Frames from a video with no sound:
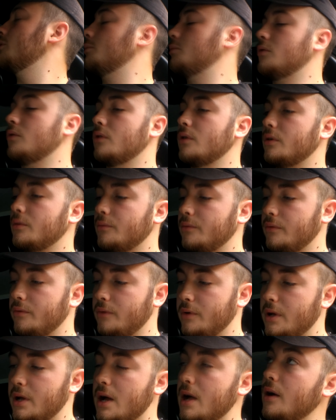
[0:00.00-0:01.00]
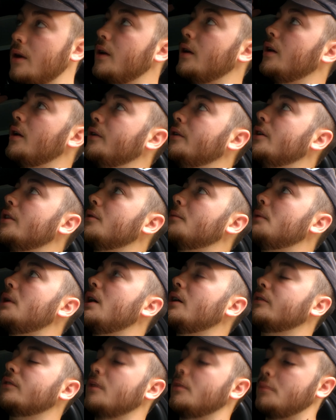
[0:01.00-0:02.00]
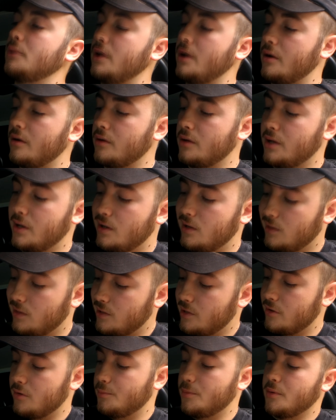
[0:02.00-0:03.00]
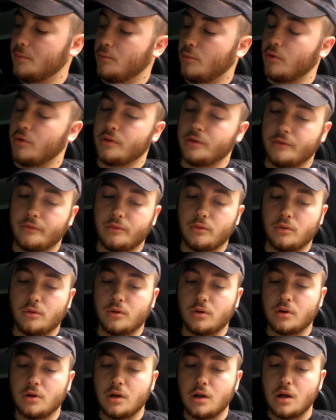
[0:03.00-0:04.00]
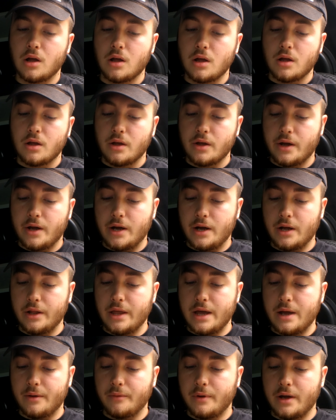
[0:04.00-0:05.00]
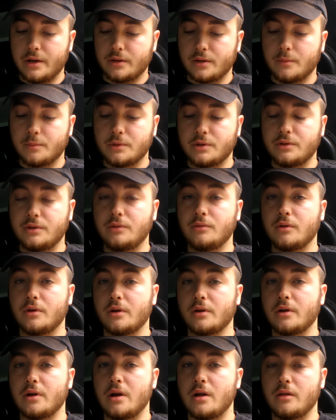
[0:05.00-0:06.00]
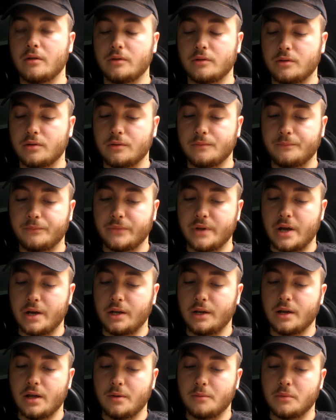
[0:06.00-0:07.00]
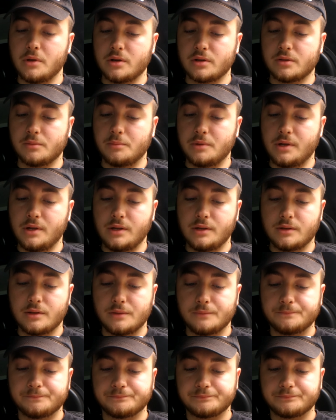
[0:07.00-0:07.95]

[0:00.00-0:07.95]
support. We got another box up here and a little bit more on the floor. That racked up to $200, 99 bucks a piece.